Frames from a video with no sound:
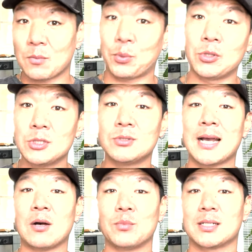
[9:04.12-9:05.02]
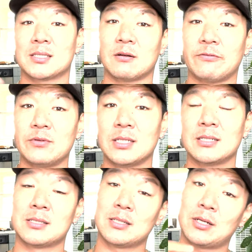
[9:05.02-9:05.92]
to pull you down because they're feeling
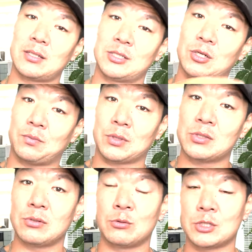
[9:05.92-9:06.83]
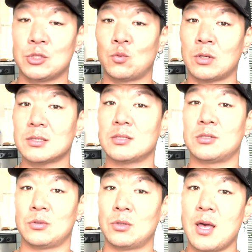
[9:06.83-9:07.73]
insecure because you're pursuing what you want to
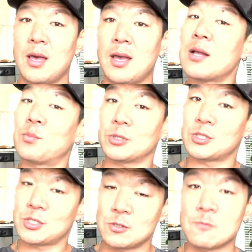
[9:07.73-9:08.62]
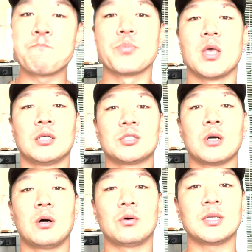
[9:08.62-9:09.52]
do and pursue.
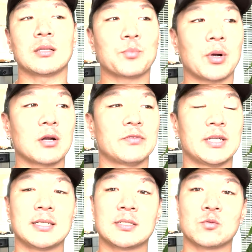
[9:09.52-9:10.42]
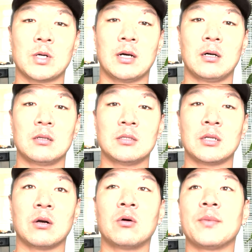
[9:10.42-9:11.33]
So the other part of it is, well, you
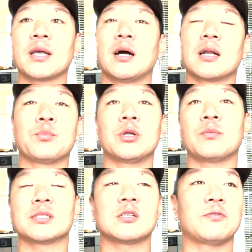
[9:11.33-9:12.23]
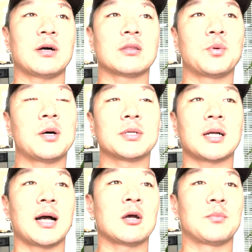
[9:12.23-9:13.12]
know, oh my God, I'm putting myself out in the public
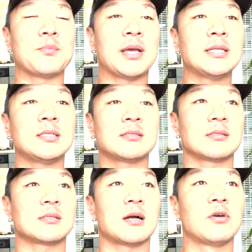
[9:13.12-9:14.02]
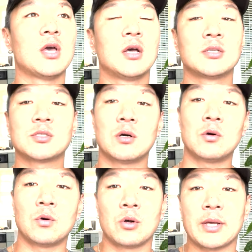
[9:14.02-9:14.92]
eye, all my paintings and stuff.
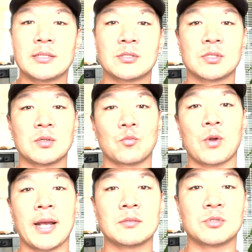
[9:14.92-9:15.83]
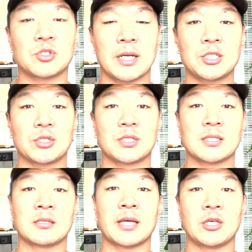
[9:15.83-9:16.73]
So, okay, so some random stranger
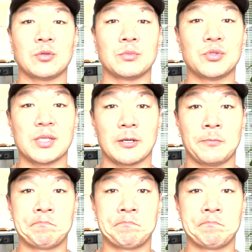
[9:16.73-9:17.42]
doesn't like your music